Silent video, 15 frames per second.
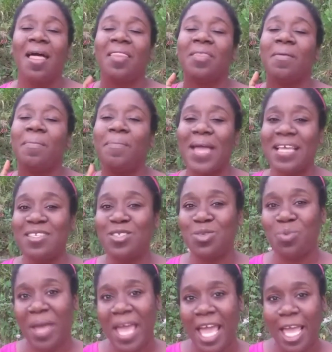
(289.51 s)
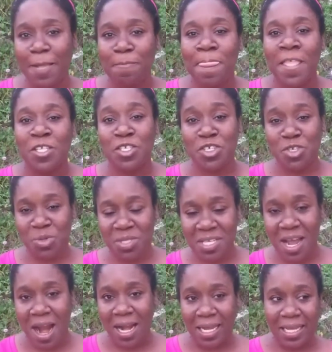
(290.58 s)
The best way to use
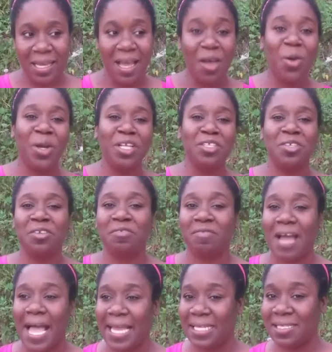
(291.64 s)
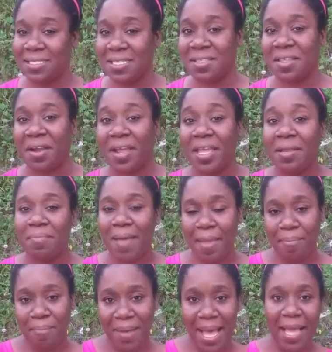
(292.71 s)
garlic, according to the Rileys in my
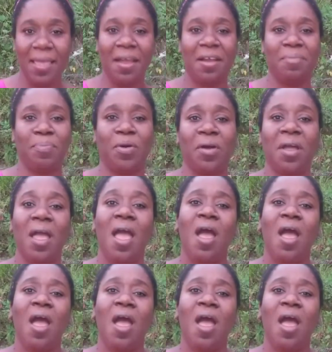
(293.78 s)
backyard book,